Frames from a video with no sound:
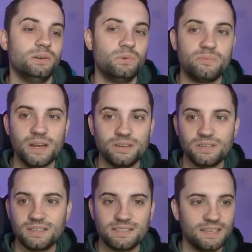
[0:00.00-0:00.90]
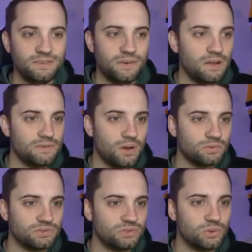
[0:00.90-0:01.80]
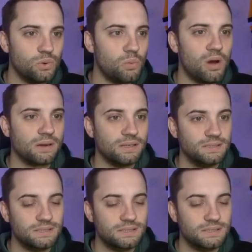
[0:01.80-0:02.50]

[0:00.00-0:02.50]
We've managed to concede 5 goals and score 1.